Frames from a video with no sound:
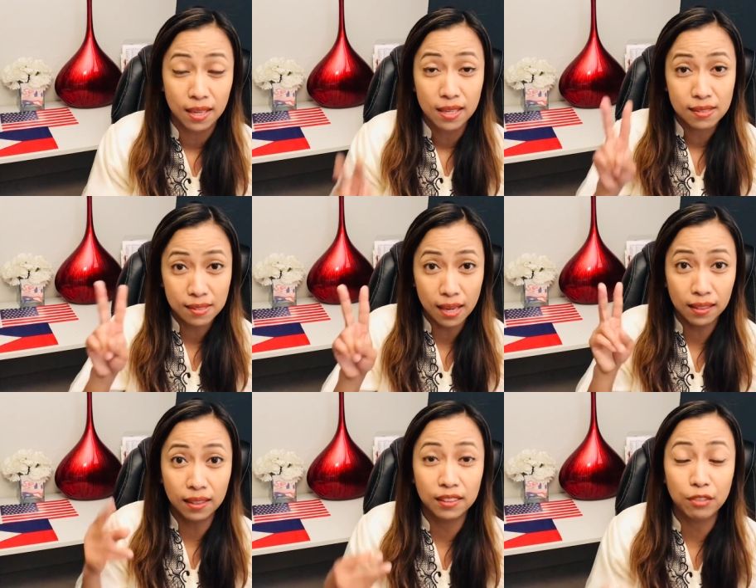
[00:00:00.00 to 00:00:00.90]

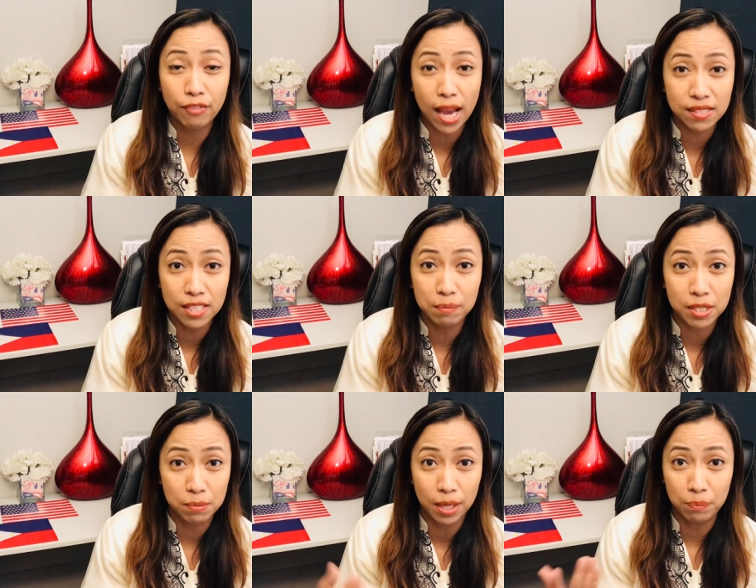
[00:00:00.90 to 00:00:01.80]
Second, the vaccine must
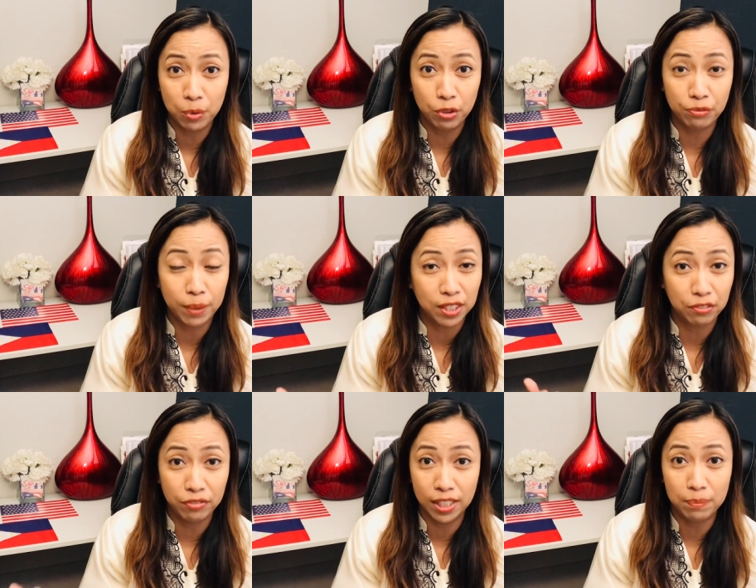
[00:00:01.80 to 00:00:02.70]
be approved by the
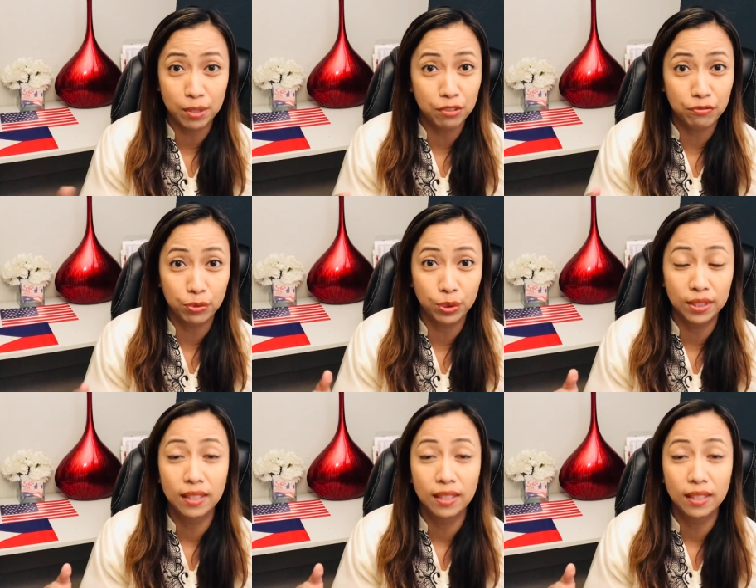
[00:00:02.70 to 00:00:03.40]
Philippine Food